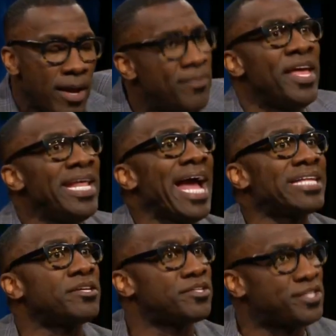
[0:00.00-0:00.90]
Then he got
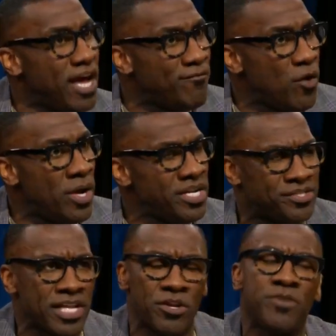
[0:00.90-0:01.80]
to the civil, and it
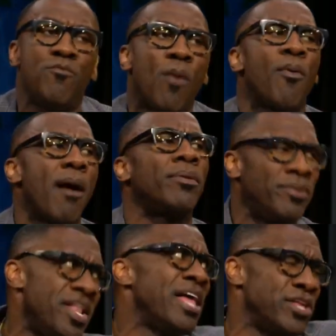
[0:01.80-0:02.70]
says it's more probable than
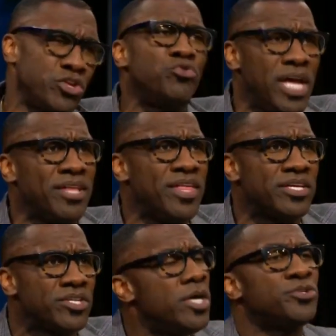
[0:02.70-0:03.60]
not that you did
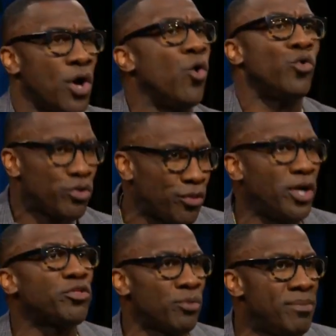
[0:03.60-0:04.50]
this. So
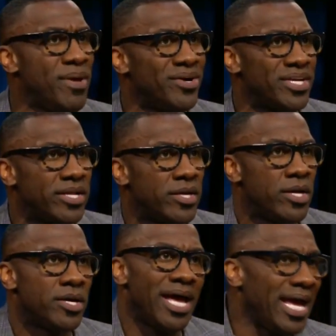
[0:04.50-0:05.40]
$33 million.